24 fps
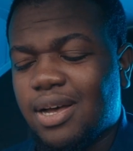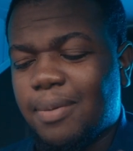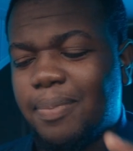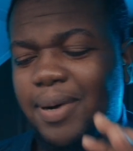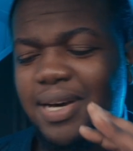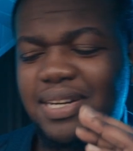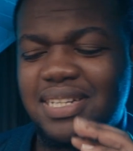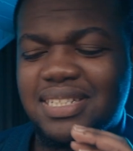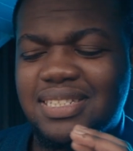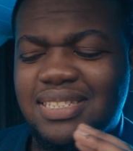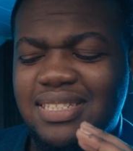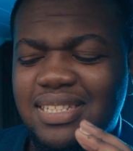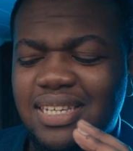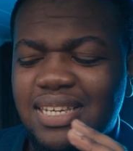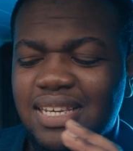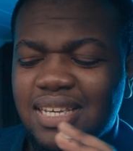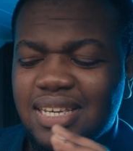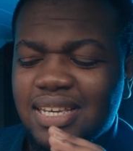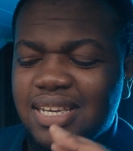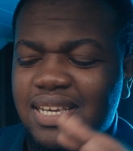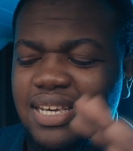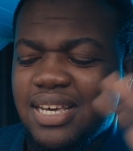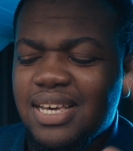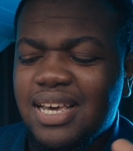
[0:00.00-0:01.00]
about
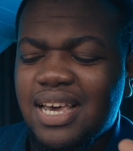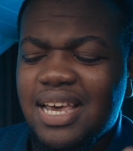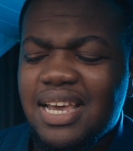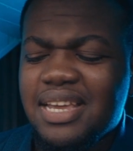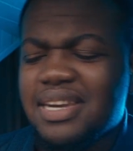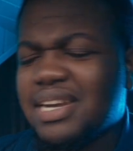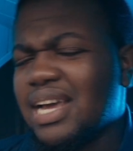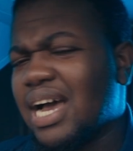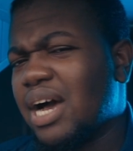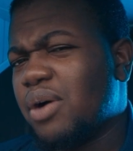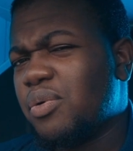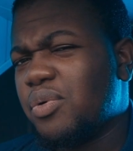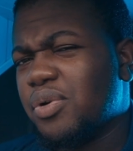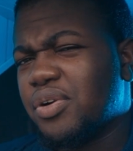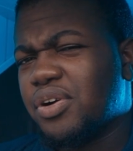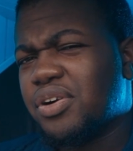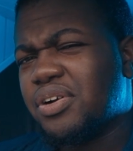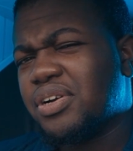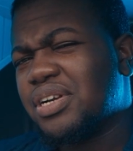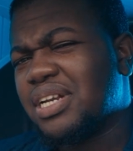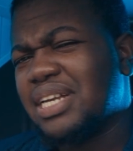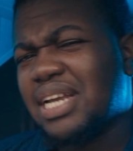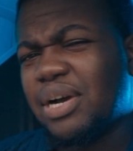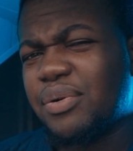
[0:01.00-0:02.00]
an
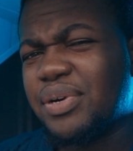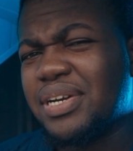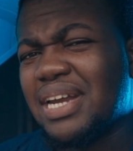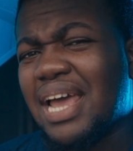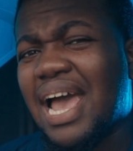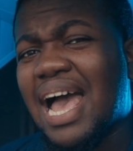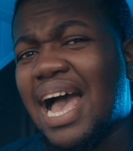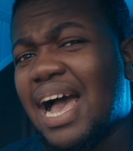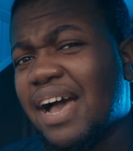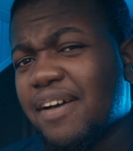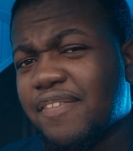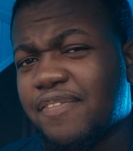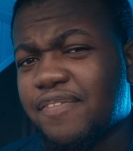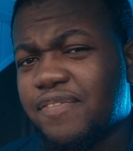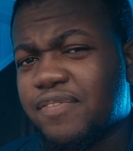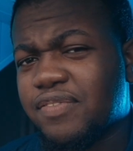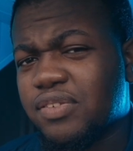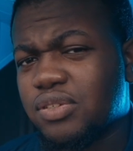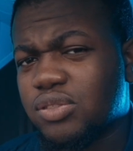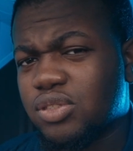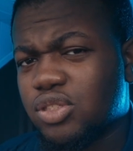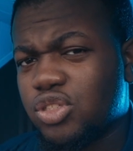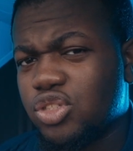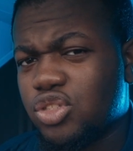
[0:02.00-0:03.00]
hour and a half
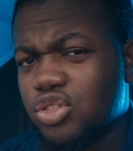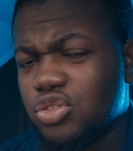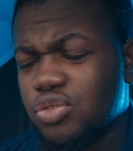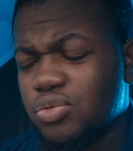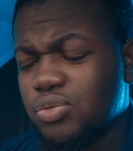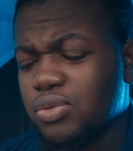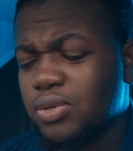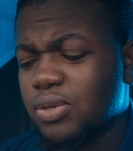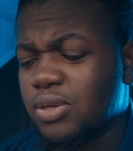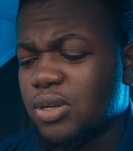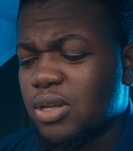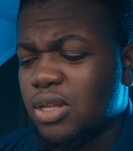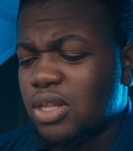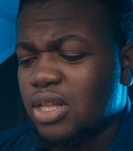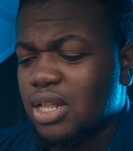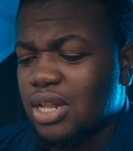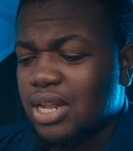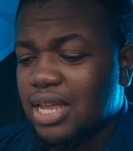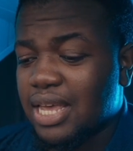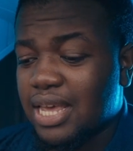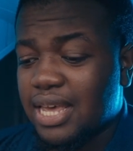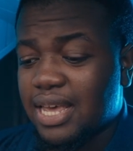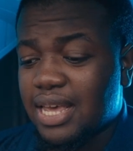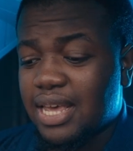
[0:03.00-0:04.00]
to do,
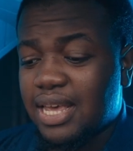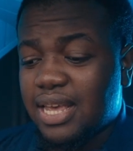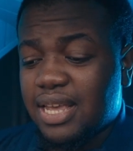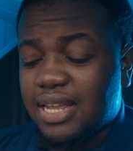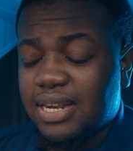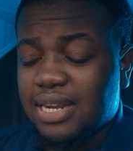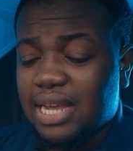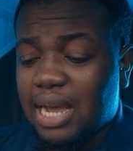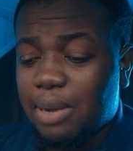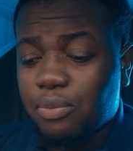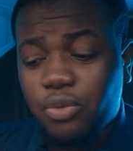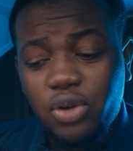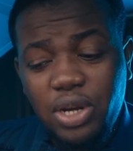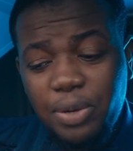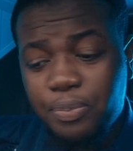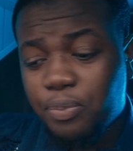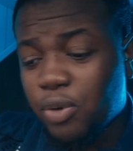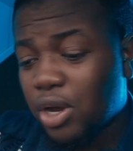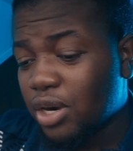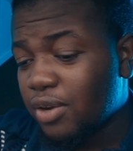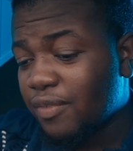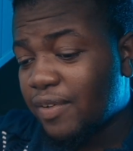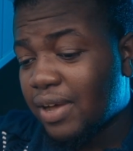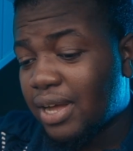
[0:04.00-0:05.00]
and I'm really
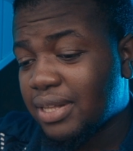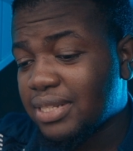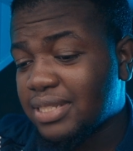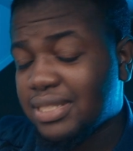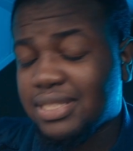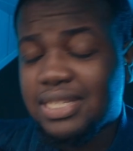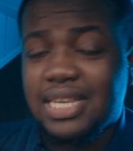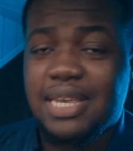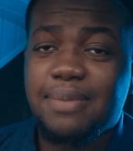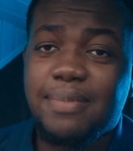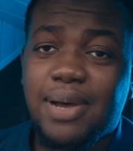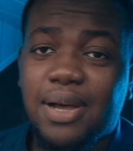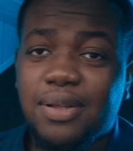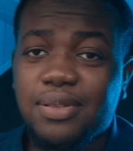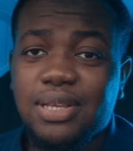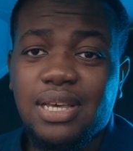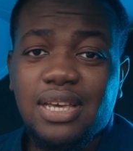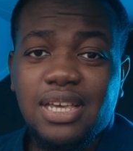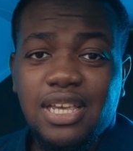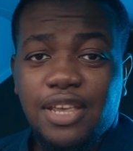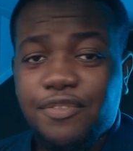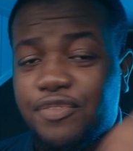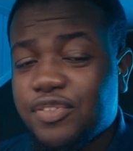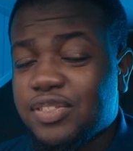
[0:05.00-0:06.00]
proud of how this came out.
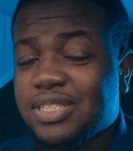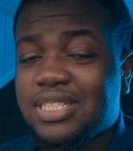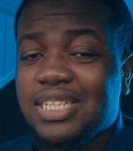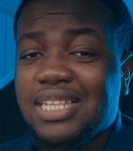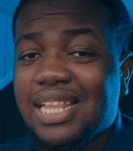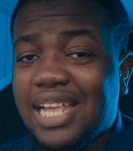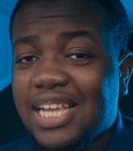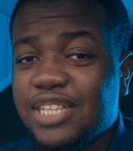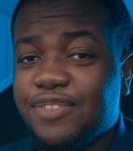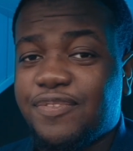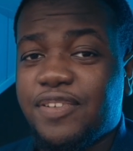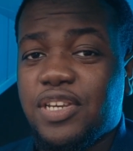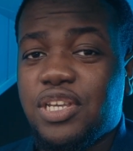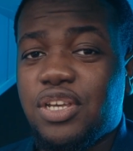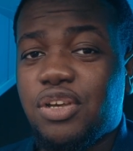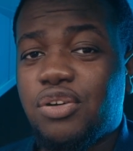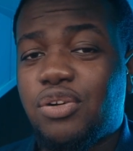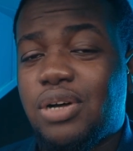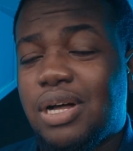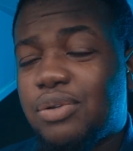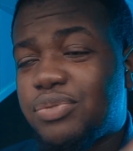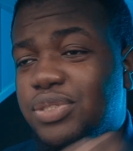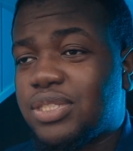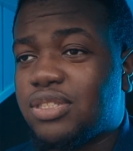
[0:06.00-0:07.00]
If you've seen the last
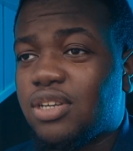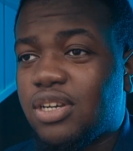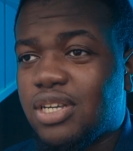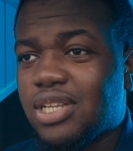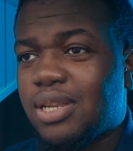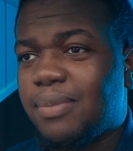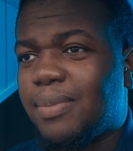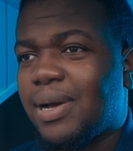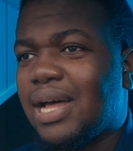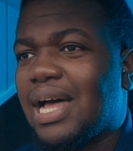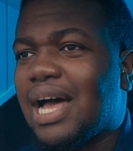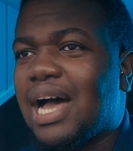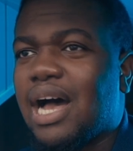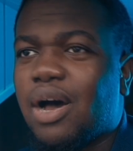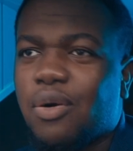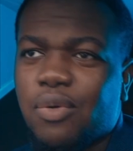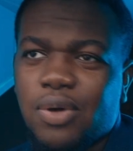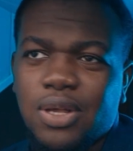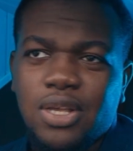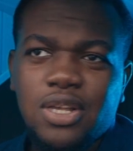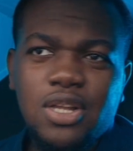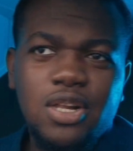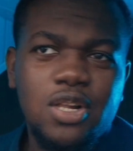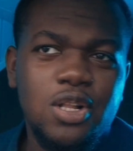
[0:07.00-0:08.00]
video, I was talking about
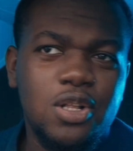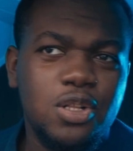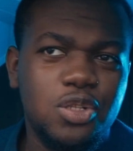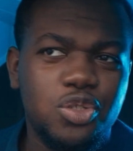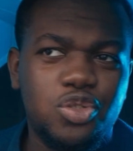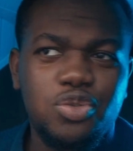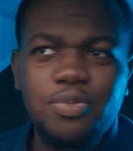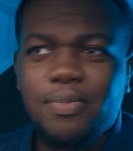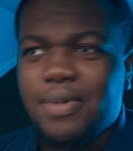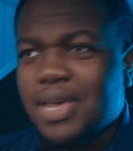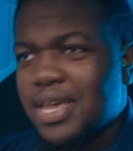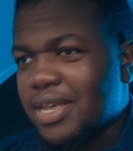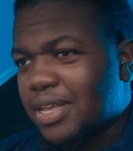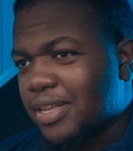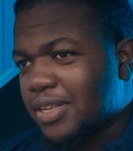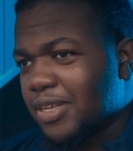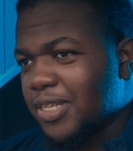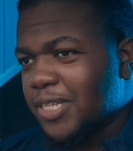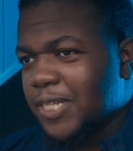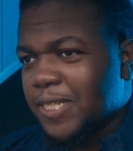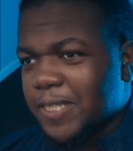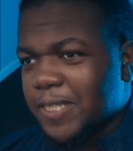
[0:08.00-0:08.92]
how to make